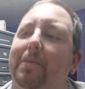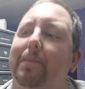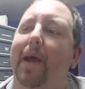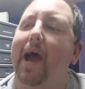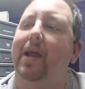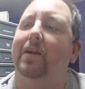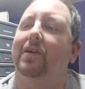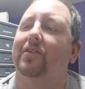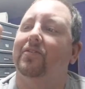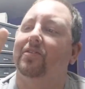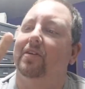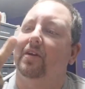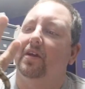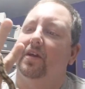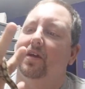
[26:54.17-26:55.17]
pattern's
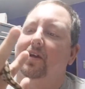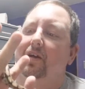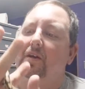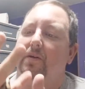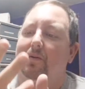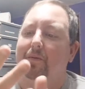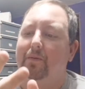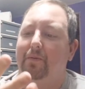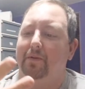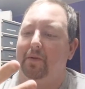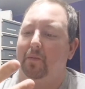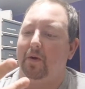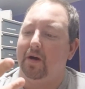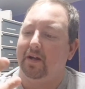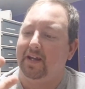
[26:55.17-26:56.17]
really
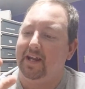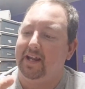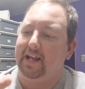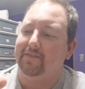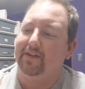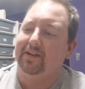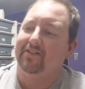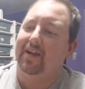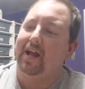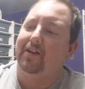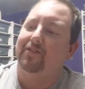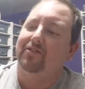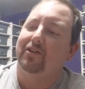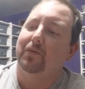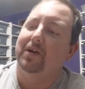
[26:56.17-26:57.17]
wonky, and everything's kind of
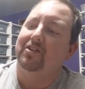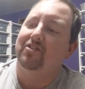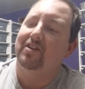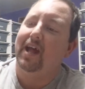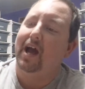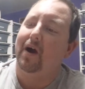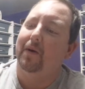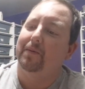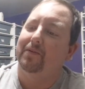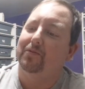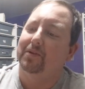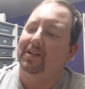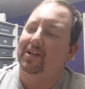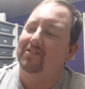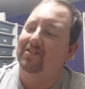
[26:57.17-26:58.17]
squished down. That's
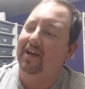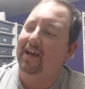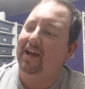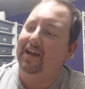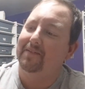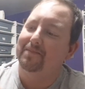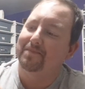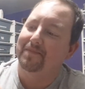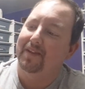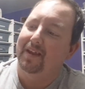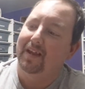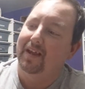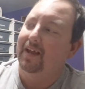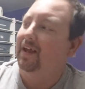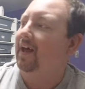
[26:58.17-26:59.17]
what they say.
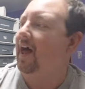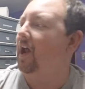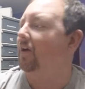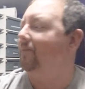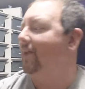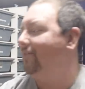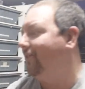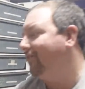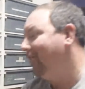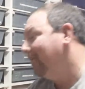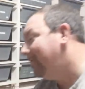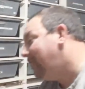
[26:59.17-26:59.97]
I don't know if that's the term.